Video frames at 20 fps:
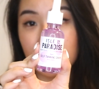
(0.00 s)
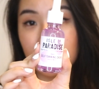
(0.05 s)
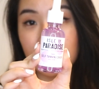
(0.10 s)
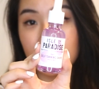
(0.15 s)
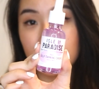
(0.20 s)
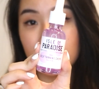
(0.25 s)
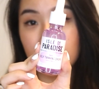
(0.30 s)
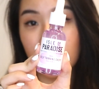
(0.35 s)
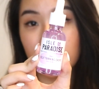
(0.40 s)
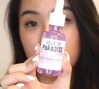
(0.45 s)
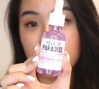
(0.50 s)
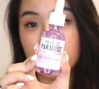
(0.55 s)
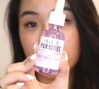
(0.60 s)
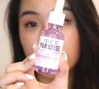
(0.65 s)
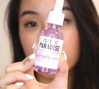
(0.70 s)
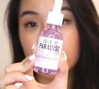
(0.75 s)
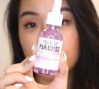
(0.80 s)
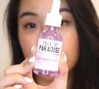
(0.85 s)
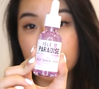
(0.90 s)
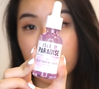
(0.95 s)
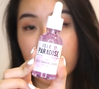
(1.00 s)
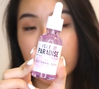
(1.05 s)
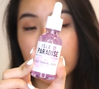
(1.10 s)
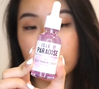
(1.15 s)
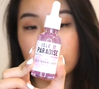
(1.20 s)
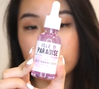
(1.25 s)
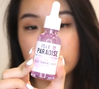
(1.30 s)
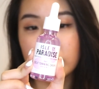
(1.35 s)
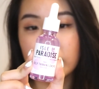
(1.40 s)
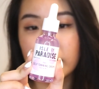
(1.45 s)
So I'm just going to try
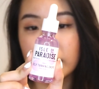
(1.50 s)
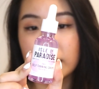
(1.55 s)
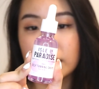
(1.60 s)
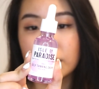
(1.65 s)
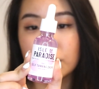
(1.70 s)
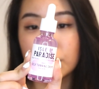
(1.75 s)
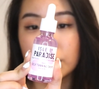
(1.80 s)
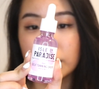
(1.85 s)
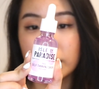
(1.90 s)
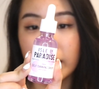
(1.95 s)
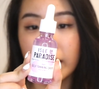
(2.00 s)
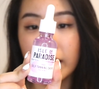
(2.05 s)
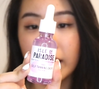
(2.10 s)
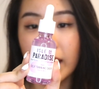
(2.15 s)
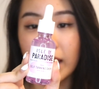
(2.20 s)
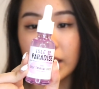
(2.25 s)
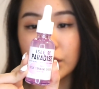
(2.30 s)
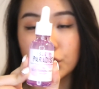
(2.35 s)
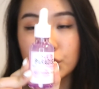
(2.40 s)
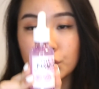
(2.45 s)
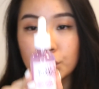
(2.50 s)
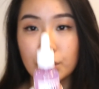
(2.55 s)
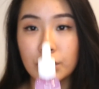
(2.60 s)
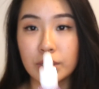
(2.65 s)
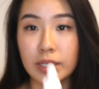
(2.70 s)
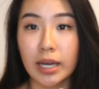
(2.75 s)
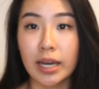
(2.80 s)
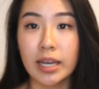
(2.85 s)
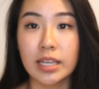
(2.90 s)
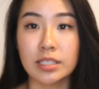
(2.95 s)
using this today and show
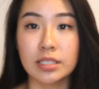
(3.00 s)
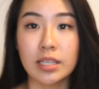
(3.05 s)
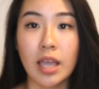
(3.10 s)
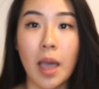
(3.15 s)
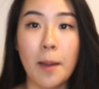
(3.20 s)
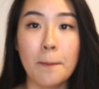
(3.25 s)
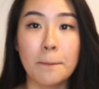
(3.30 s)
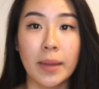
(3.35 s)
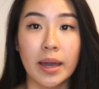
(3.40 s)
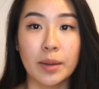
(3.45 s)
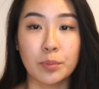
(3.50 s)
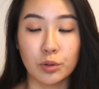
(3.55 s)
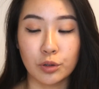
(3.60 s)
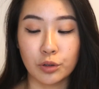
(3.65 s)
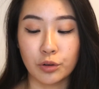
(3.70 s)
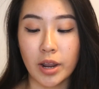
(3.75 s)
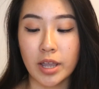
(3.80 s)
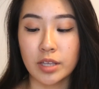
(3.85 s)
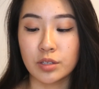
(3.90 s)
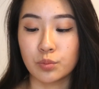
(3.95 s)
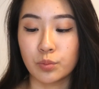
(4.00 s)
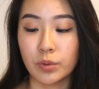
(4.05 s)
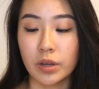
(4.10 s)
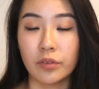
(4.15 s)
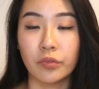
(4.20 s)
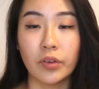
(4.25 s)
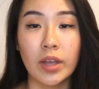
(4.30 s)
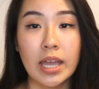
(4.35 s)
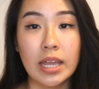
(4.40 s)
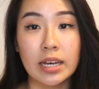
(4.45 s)
you guys my progress
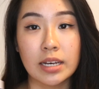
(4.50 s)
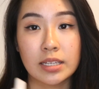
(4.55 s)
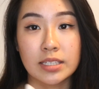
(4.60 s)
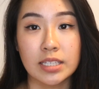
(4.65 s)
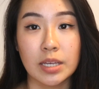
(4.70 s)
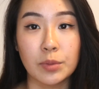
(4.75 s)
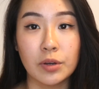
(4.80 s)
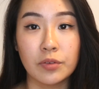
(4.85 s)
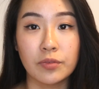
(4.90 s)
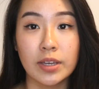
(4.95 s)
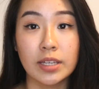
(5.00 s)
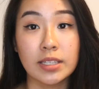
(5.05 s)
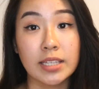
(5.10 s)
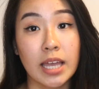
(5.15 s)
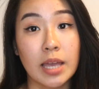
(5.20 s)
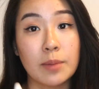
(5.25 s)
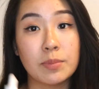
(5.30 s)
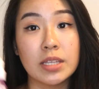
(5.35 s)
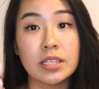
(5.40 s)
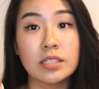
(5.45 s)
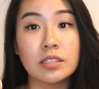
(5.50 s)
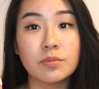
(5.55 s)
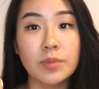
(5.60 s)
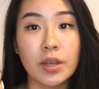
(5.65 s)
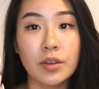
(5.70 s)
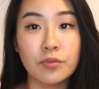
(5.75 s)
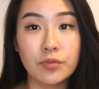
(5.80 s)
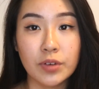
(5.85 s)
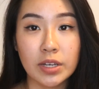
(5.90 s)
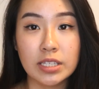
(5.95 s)
with the summer fake tan. This is
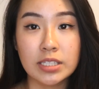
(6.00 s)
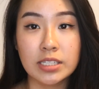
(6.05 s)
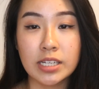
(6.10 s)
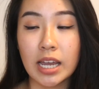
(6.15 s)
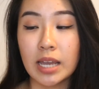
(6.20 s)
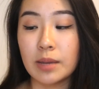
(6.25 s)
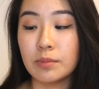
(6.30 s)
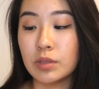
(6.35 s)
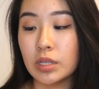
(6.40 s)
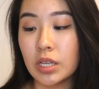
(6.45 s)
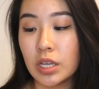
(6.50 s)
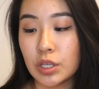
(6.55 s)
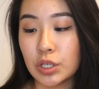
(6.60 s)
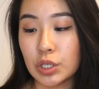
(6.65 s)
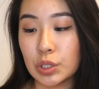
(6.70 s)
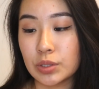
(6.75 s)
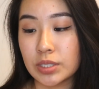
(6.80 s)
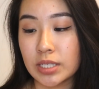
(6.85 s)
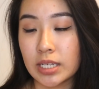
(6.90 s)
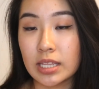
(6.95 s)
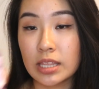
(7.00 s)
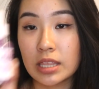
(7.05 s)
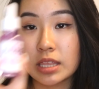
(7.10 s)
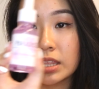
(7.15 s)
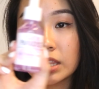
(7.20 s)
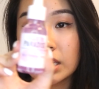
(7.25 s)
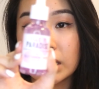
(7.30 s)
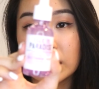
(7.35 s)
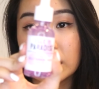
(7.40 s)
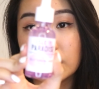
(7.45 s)
my first time using
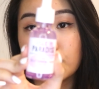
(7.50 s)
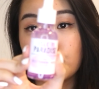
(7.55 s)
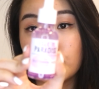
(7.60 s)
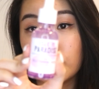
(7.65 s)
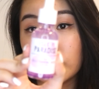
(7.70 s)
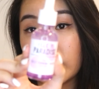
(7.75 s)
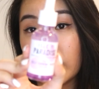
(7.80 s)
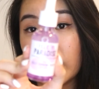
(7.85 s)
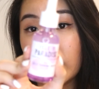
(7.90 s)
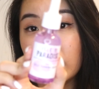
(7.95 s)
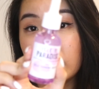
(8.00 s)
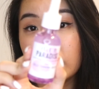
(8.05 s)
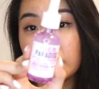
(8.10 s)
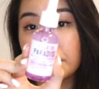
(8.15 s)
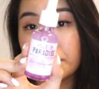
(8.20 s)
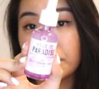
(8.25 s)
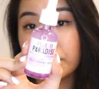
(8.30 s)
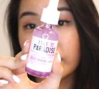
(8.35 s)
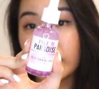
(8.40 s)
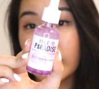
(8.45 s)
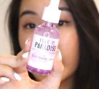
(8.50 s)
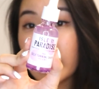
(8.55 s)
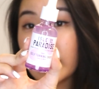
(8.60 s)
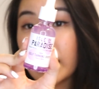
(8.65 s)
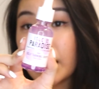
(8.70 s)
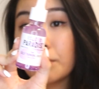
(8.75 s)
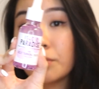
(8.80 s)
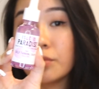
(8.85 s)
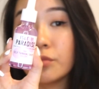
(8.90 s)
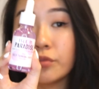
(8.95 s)
this product and
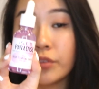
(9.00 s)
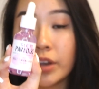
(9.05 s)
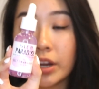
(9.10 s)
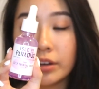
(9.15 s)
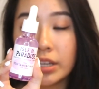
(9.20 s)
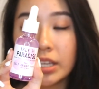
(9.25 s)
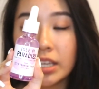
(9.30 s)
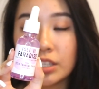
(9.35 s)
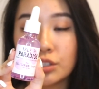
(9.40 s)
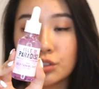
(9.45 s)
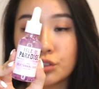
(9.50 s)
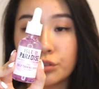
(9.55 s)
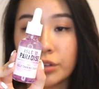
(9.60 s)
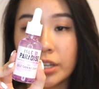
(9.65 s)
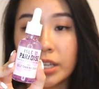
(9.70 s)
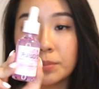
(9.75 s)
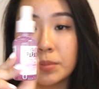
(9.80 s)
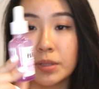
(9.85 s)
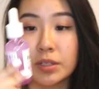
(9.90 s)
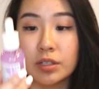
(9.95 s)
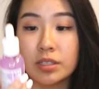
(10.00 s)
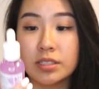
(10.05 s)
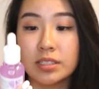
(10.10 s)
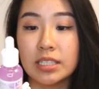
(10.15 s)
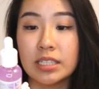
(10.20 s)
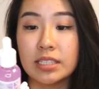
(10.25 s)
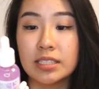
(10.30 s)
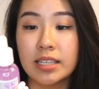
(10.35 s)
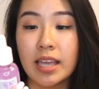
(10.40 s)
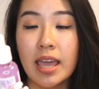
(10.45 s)
I'm very intrigued because
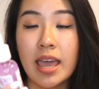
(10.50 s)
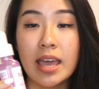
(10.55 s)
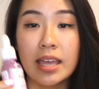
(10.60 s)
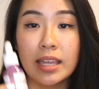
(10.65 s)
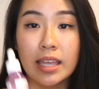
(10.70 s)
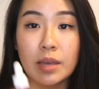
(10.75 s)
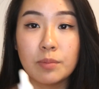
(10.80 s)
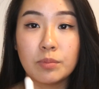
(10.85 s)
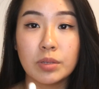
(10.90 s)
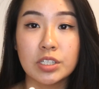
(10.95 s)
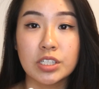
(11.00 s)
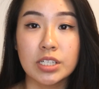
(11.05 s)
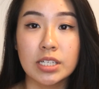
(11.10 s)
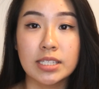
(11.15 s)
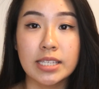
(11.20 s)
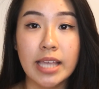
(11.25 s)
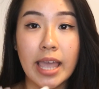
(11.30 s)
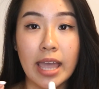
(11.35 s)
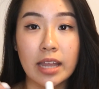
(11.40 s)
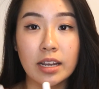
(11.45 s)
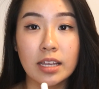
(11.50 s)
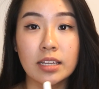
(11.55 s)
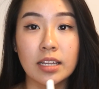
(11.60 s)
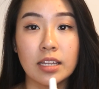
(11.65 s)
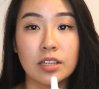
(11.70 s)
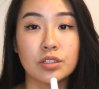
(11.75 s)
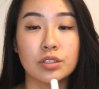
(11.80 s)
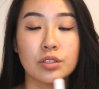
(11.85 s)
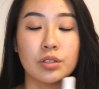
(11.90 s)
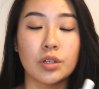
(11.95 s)
this can be just added
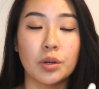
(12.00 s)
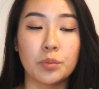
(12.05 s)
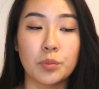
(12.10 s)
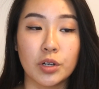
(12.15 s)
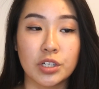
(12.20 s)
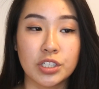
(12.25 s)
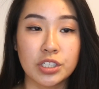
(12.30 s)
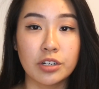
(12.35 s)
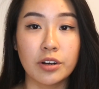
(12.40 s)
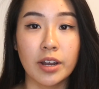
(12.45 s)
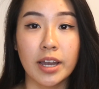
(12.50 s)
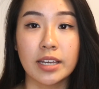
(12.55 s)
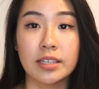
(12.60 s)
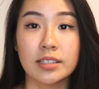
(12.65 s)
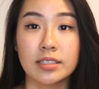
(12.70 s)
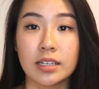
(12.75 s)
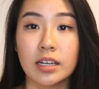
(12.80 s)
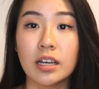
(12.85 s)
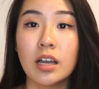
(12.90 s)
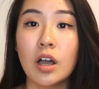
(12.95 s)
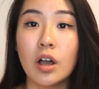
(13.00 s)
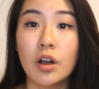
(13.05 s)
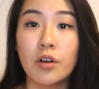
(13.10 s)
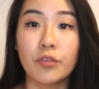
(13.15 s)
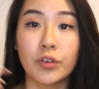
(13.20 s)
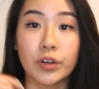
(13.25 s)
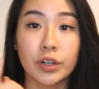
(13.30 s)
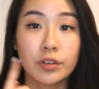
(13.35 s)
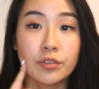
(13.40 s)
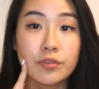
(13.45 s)
into your moisturizer
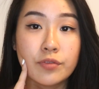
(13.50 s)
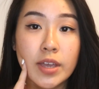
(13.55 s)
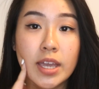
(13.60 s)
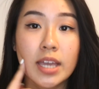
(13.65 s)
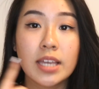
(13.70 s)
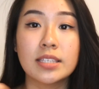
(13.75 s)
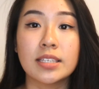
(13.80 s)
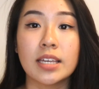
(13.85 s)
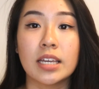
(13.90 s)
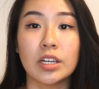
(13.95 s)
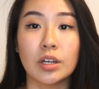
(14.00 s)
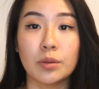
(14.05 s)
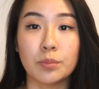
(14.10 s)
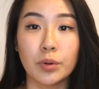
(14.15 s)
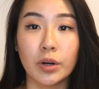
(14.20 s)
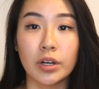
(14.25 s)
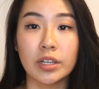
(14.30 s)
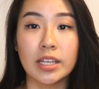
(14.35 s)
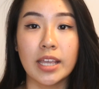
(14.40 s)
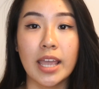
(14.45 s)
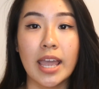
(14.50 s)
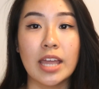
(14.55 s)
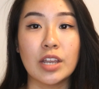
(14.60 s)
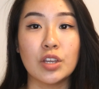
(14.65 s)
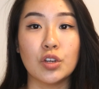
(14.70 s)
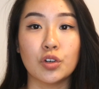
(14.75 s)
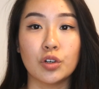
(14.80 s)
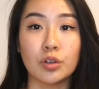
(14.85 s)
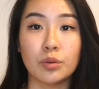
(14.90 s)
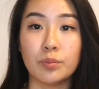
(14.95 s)
for your face and your body
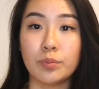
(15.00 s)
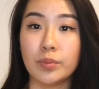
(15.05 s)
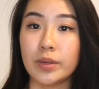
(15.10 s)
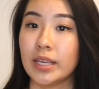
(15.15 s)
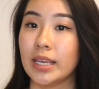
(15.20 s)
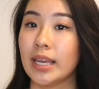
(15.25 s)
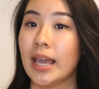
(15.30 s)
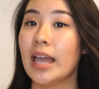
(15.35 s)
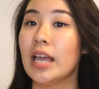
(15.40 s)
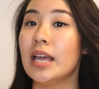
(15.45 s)
and you'll be